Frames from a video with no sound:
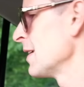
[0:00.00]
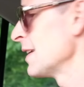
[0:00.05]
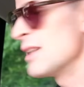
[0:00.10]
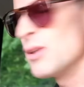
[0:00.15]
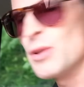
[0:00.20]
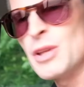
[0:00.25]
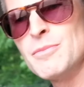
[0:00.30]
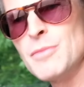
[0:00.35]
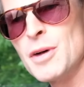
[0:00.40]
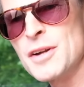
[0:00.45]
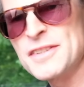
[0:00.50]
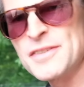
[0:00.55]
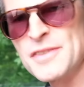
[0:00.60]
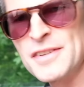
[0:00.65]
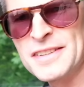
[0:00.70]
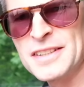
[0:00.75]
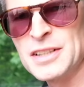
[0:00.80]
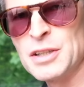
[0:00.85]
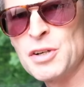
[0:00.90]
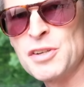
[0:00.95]
Although most of
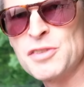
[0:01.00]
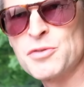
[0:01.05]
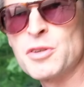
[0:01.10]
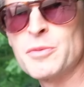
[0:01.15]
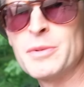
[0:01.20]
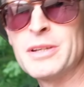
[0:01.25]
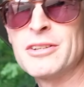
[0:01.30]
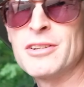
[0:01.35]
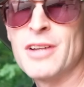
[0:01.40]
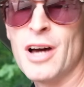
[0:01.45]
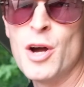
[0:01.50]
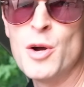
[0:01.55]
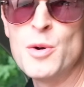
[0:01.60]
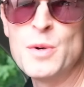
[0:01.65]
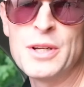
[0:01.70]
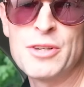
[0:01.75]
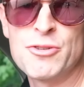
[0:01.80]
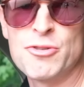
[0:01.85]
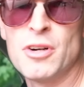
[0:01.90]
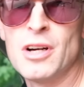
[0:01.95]
these cars would have been
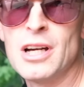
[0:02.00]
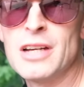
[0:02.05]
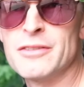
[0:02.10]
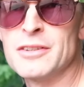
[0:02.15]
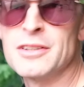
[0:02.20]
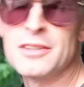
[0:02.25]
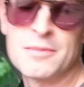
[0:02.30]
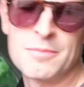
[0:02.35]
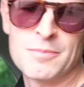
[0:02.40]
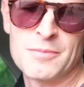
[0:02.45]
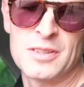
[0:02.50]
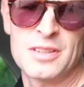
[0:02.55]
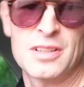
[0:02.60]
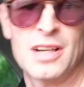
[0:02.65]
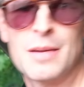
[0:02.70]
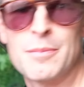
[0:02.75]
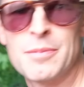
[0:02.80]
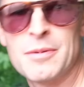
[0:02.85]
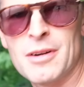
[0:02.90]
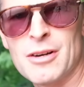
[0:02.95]
owner-driver
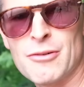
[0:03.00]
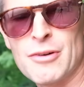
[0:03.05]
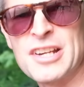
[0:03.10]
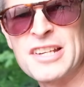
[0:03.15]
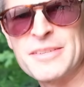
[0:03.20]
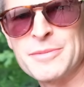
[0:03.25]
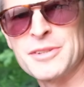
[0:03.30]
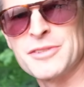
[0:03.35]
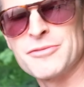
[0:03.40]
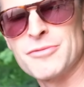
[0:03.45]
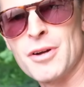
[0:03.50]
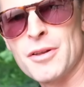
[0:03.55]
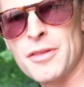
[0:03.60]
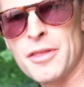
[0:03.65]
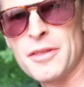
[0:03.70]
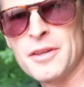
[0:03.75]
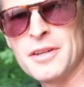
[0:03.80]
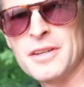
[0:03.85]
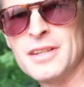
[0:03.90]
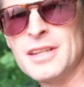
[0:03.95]
type arrangements rather
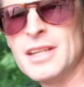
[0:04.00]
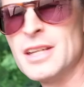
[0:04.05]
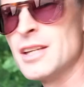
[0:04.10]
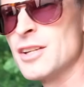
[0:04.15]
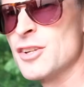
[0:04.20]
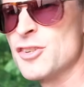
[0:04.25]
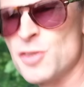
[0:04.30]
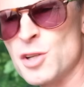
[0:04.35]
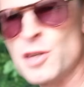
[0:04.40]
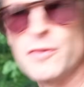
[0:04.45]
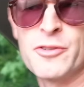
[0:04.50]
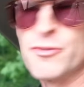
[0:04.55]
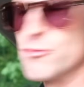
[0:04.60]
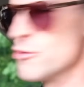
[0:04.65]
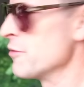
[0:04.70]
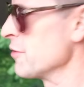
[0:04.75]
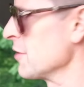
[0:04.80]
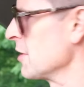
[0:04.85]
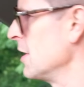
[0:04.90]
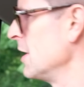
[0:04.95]
than
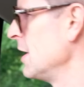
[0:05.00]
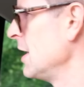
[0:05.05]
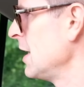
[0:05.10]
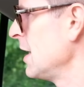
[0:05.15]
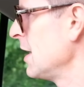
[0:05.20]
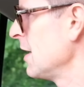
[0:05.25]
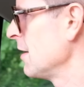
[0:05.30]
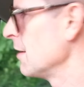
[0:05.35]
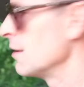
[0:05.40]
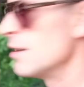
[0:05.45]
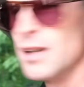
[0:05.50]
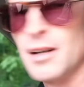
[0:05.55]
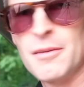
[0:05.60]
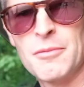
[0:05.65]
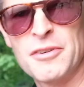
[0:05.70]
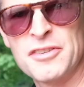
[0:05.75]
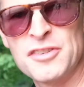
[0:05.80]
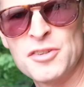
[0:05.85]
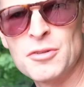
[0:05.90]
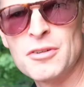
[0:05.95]
chauffeur-driven, I'm
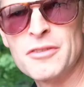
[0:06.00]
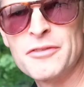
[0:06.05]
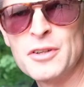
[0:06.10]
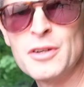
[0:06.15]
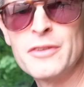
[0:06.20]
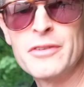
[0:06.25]
sure a few of